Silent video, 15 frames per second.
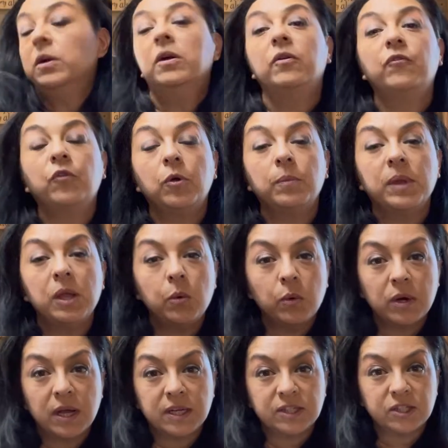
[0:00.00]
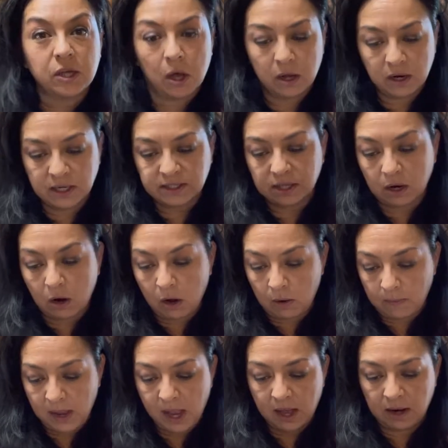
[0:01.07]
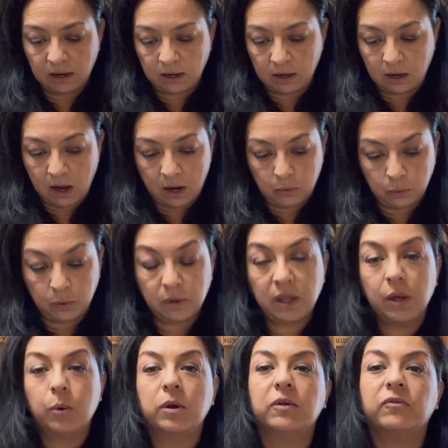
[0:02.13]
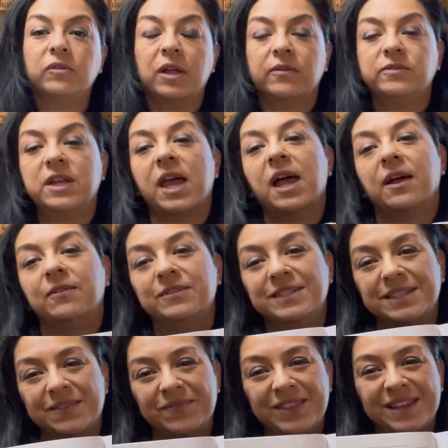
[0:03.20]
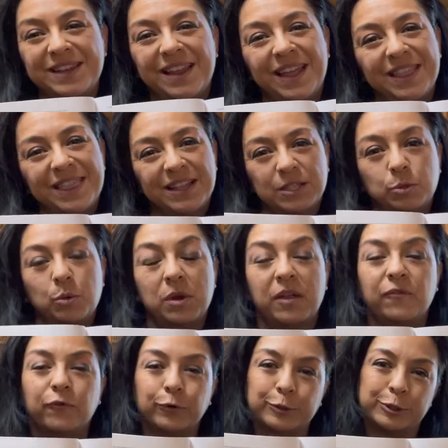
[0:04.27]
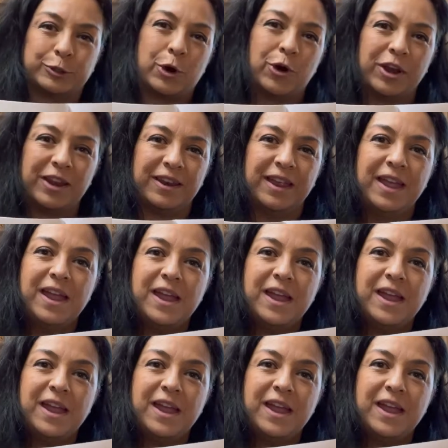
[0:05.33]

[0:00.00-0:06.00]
for me, when I saw it, I said, oh man, I really would have loved to have something like this when I first started.